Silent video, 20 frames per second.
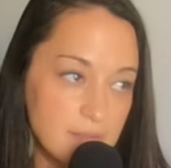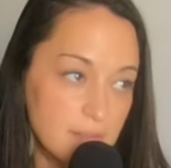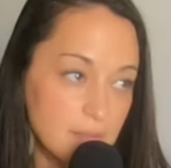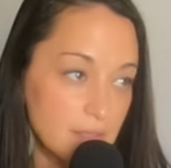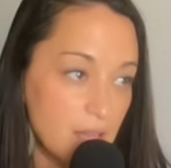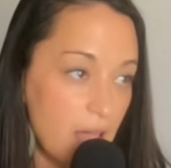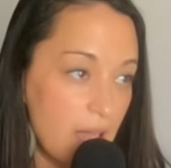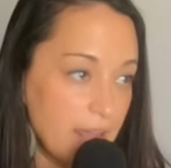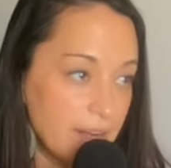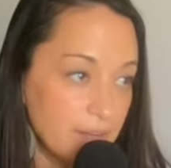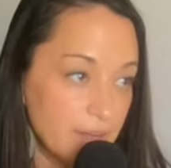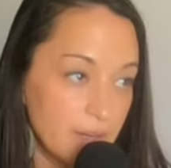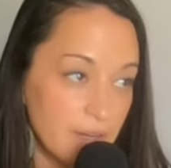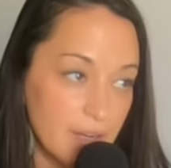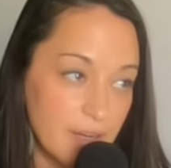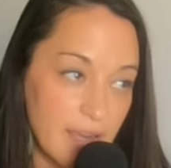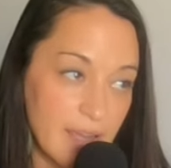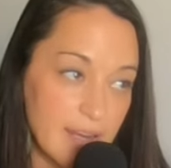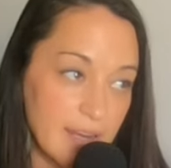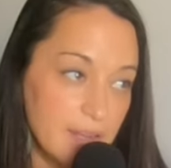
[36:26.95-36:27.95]
liner
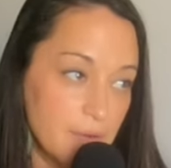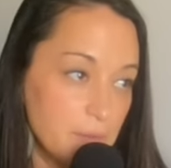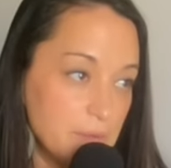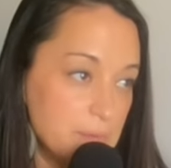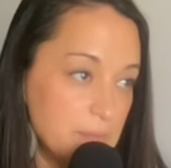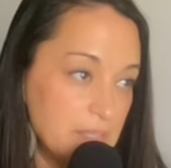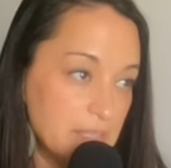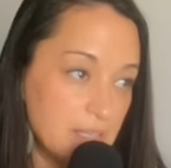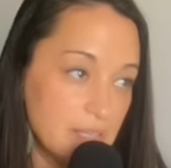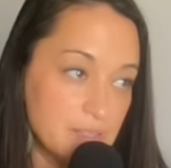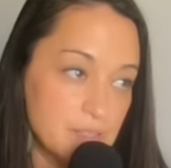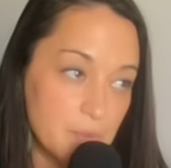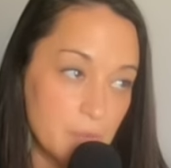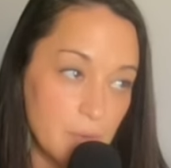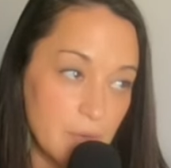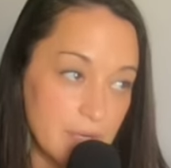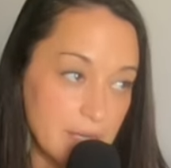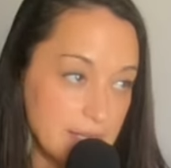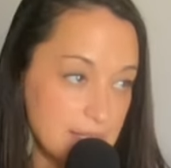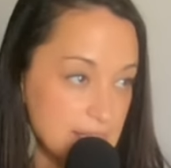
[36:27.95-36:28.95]
and it would be like
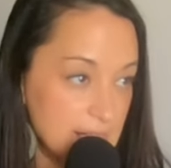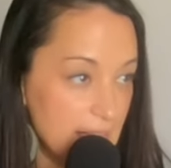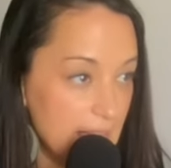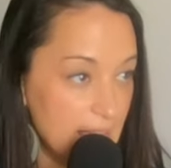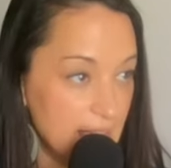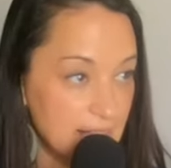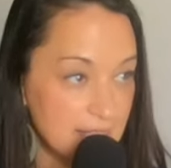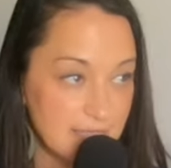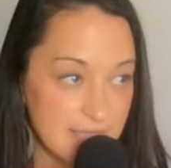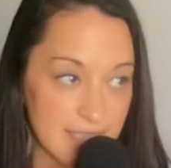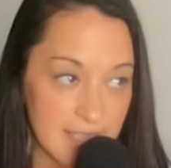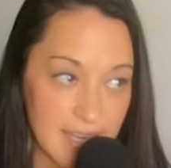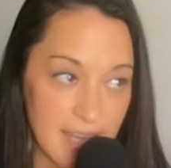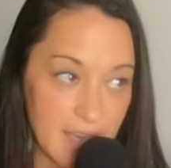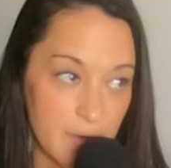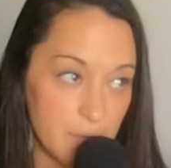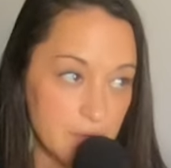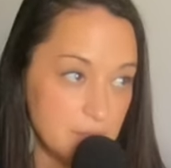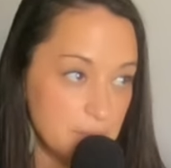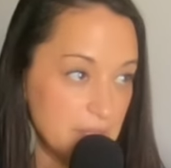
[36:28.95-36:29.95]
20 takes and
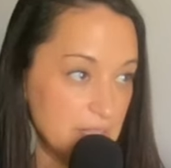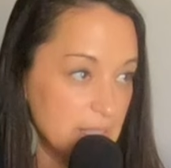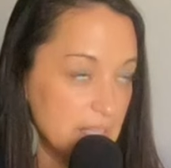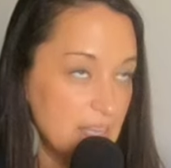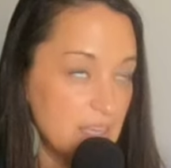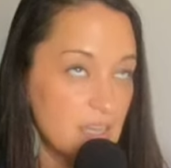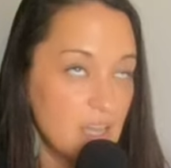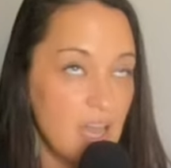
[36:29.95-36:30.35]
I would be like